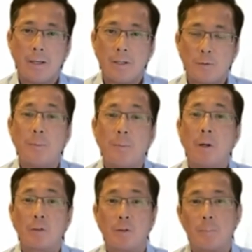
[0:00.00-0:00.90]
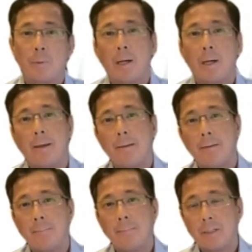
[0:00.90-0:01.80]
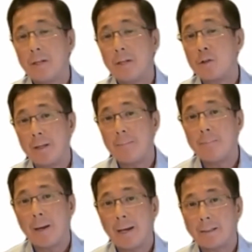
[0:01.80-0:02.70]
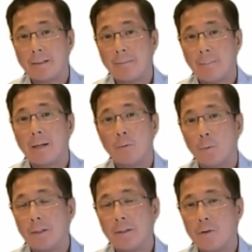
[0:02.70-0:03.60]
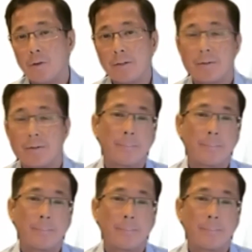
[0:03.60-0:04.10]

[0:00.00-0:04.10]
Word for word: is we multiply the potential impact and market we can address.